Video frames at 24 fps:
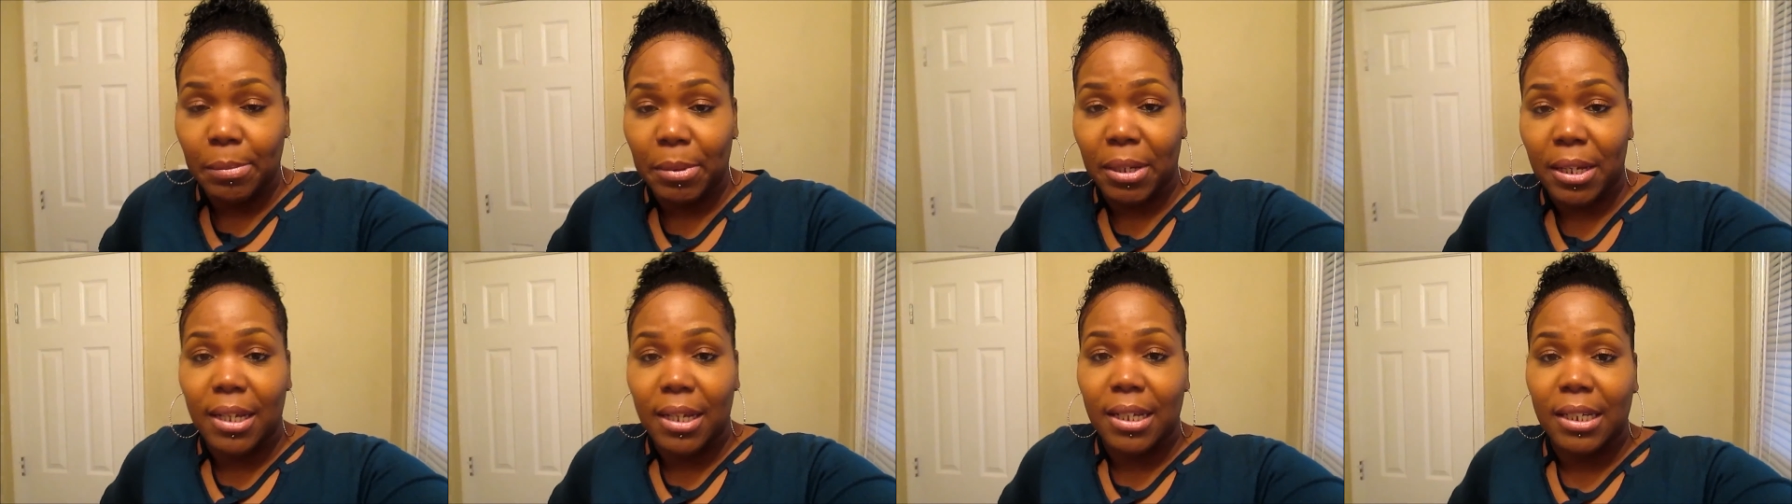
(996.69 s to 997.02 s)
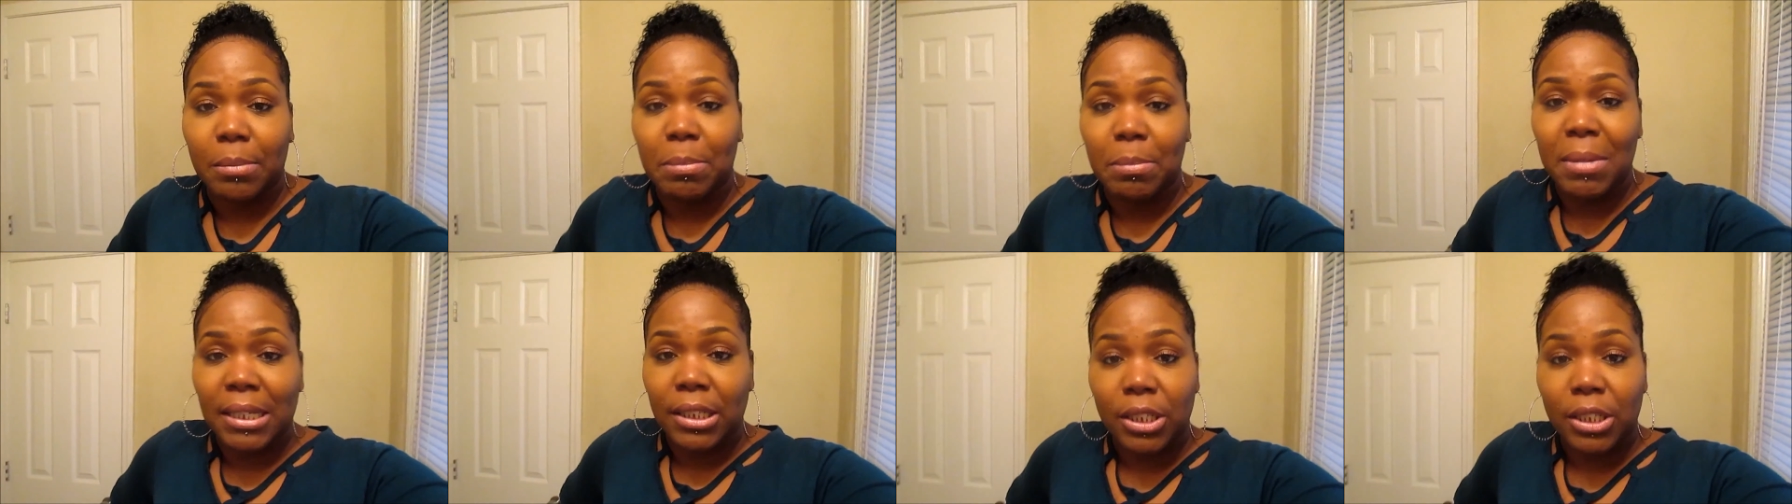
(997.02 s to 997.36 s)

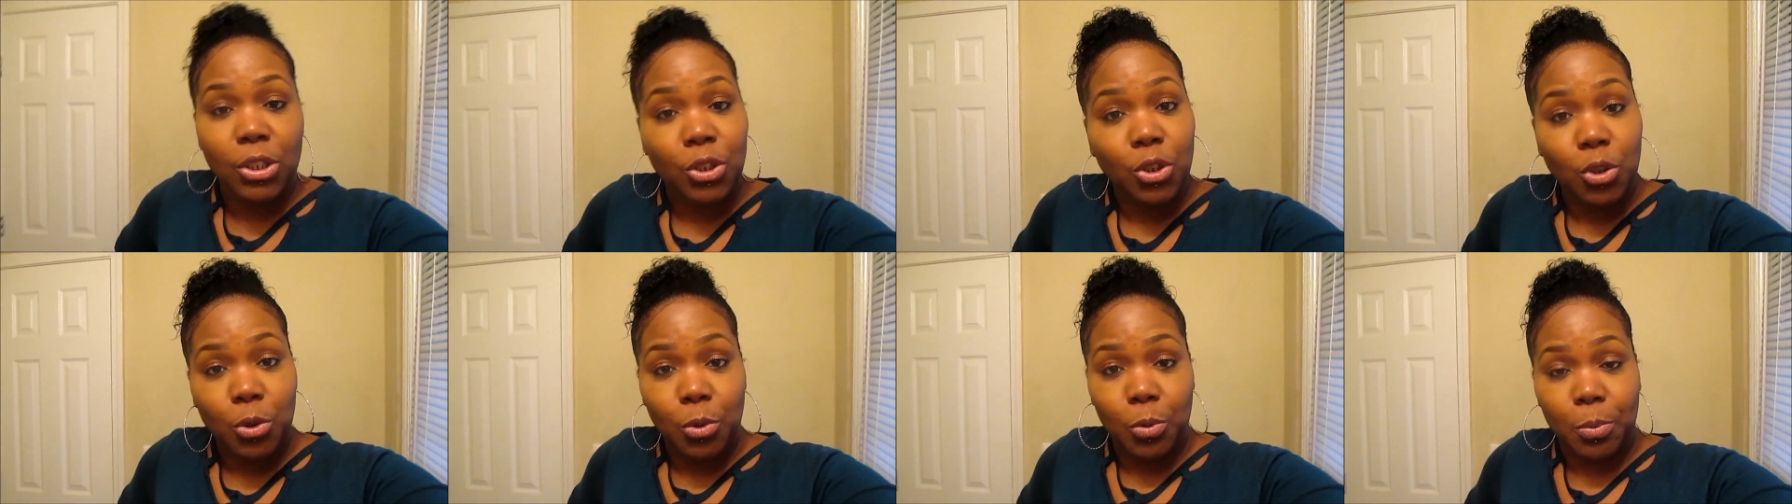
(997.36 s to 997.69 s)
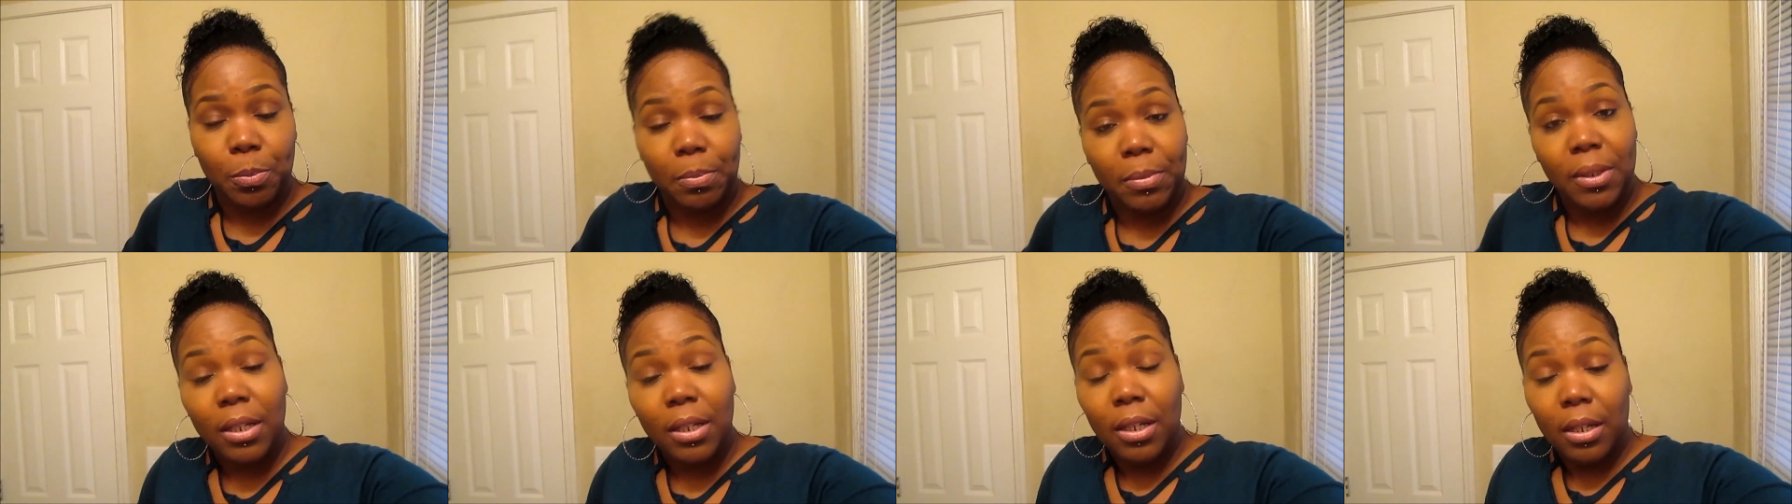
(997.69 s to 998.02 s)
because my tube
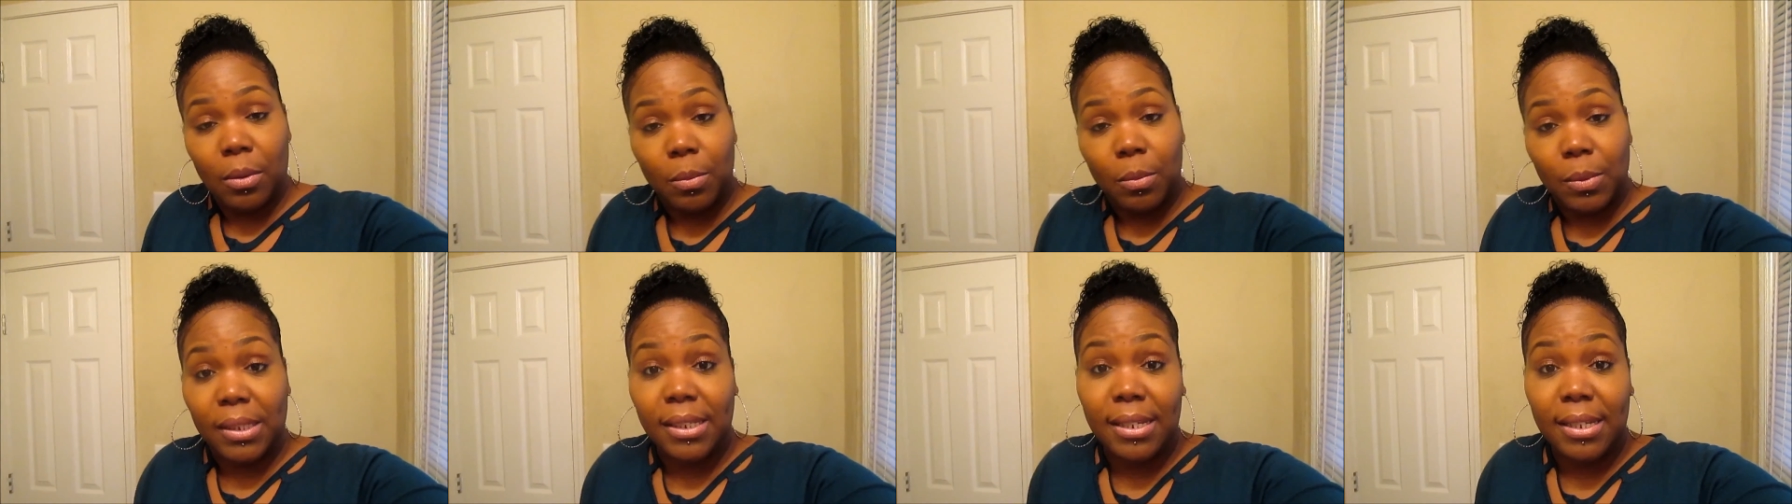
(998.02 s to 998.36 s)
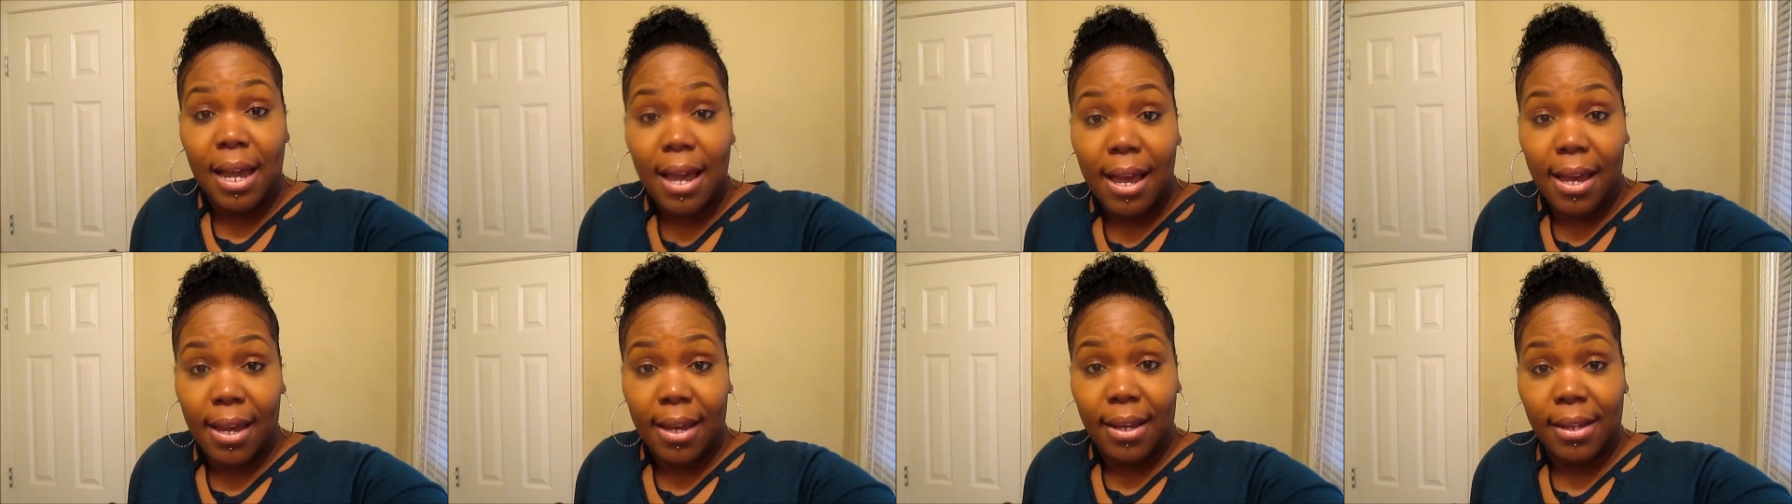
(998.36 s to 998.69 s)
was
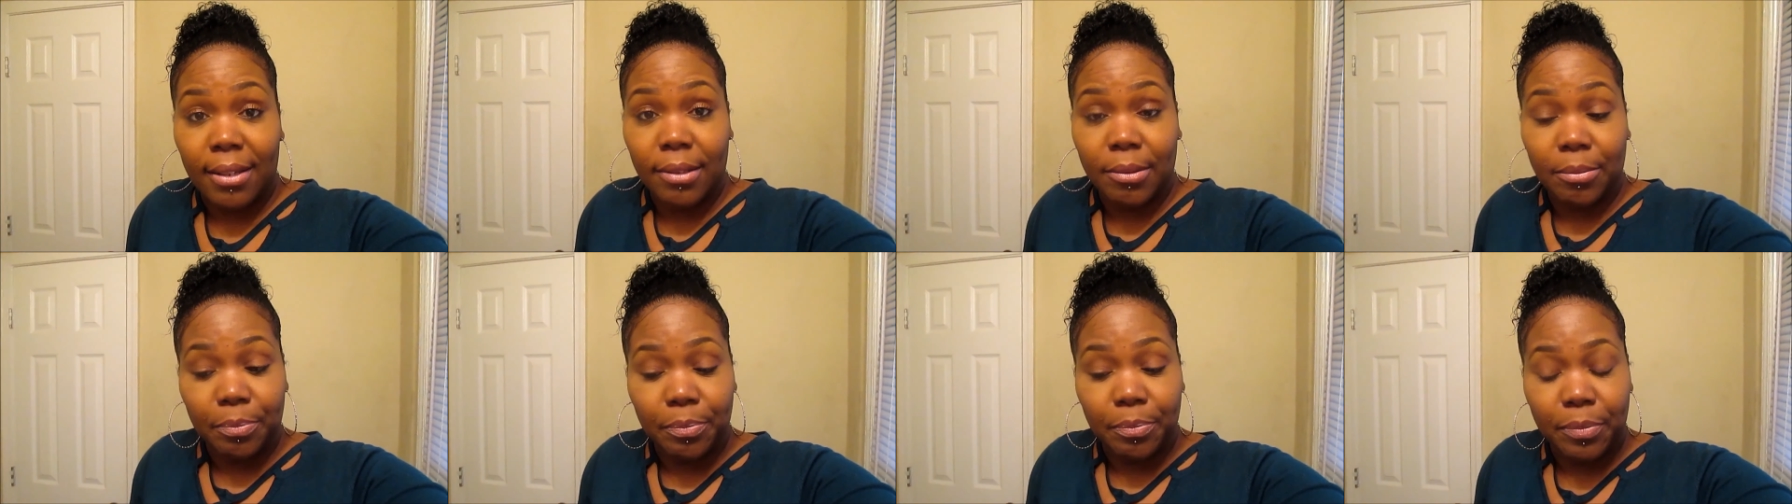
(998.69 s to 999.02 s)
tied.